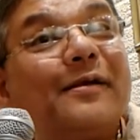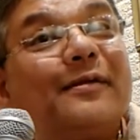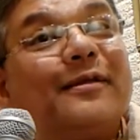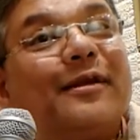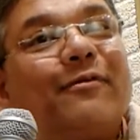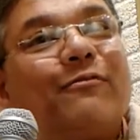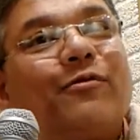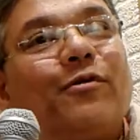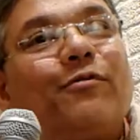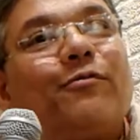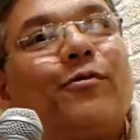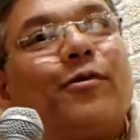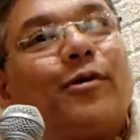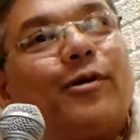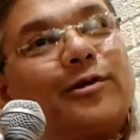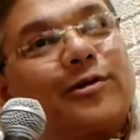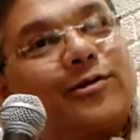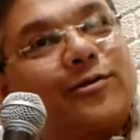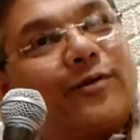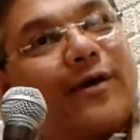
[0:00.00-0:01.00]
then we will
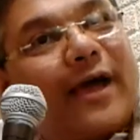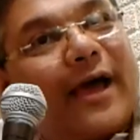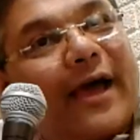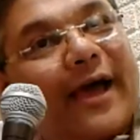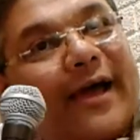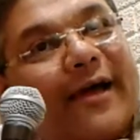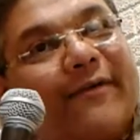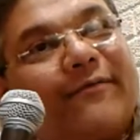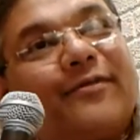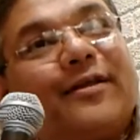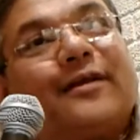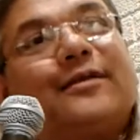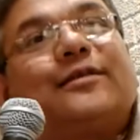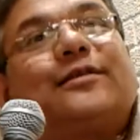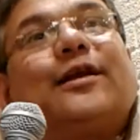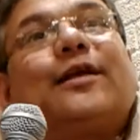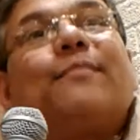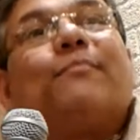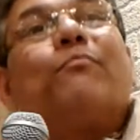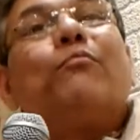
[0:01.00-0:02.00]
also have that
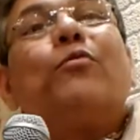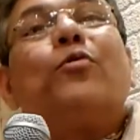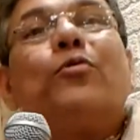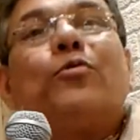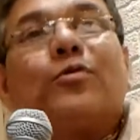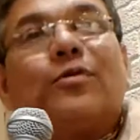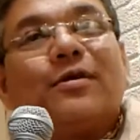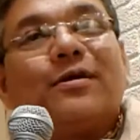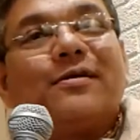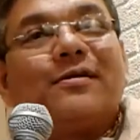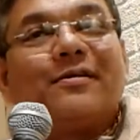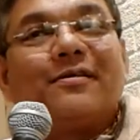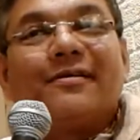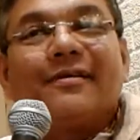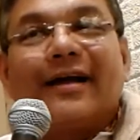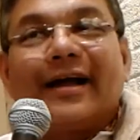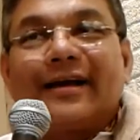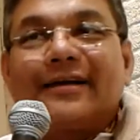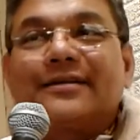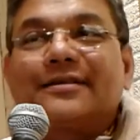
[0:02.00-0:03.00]
same mood
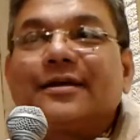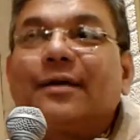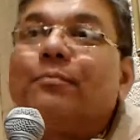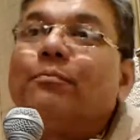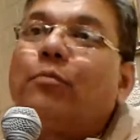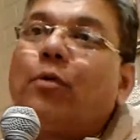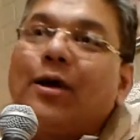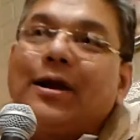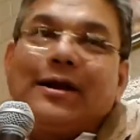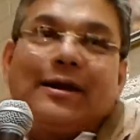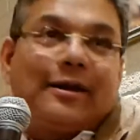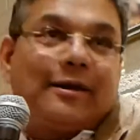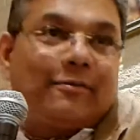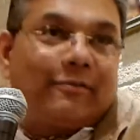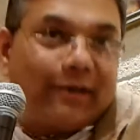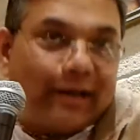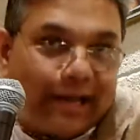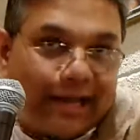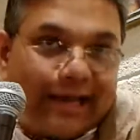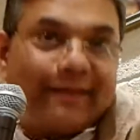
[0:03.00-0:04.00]
at some point in
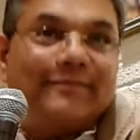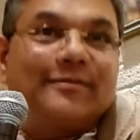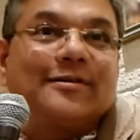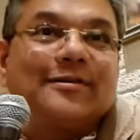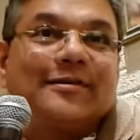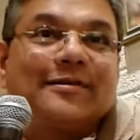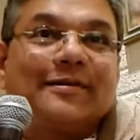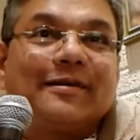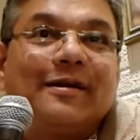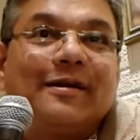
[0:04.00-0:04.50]
our lives.